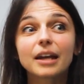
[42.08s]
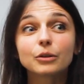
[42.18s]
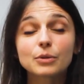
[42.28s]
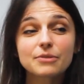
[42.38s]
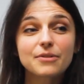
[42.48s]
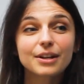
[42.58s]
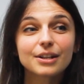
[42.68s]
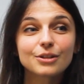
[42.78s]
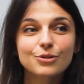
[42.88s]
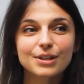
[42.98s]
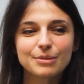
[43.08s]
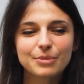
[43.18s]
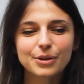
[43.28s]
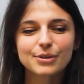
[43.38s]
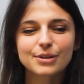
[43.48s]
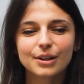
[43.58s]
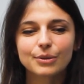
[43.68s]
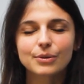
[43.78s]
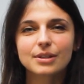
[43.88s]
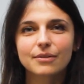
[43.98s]
It was very interesting because
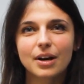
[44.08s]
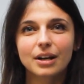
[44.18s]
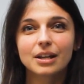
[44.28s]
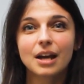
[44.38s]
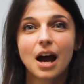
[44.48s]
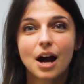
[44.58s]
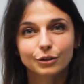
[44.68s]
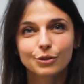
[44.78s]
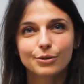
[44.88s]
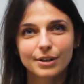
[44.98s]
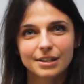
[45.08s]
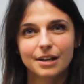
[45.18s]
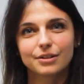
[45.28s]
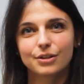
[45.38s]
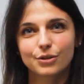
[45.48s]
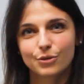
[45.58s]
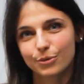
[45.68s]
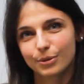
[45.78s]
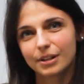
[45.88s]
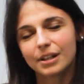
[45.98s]
it was a very hardcore science
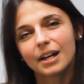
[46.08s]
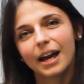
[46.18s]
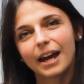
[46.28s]
school,